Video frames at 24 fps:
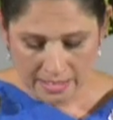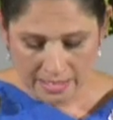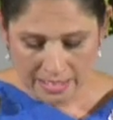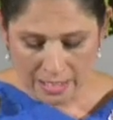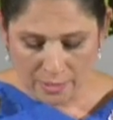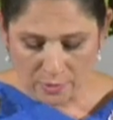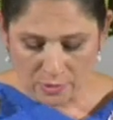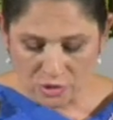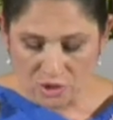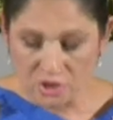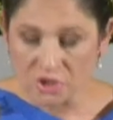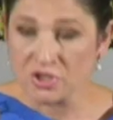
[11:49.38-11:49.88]

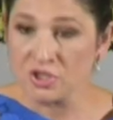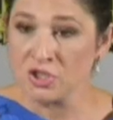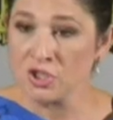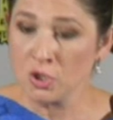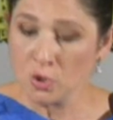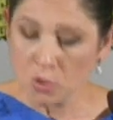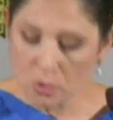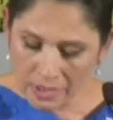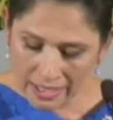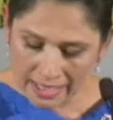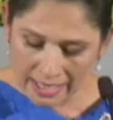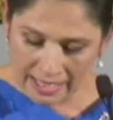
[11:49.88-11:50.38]
Now, in just
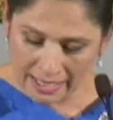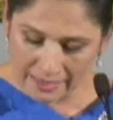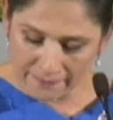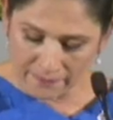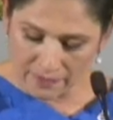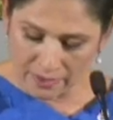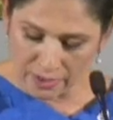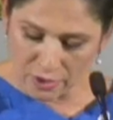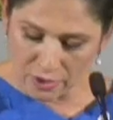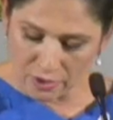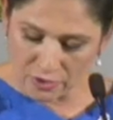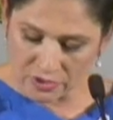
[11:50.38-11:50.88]
two and a
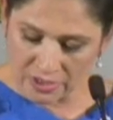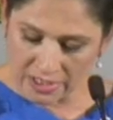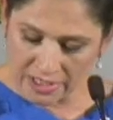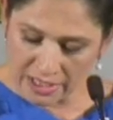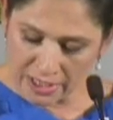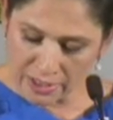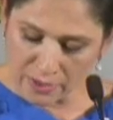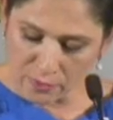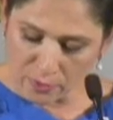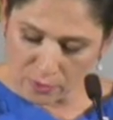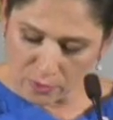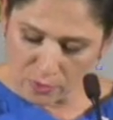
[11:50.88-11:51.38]
half years,
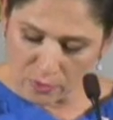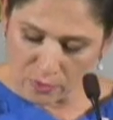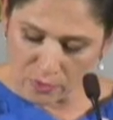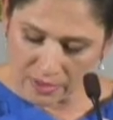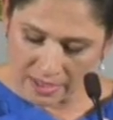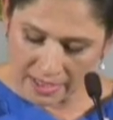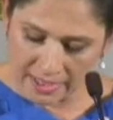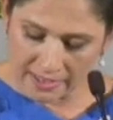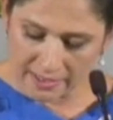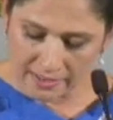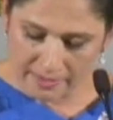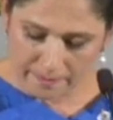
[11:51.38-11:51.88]
he grew
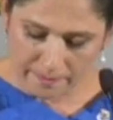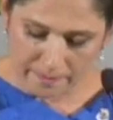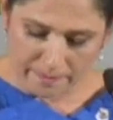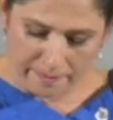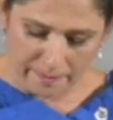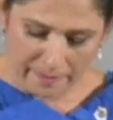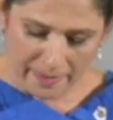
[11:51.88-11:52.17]
that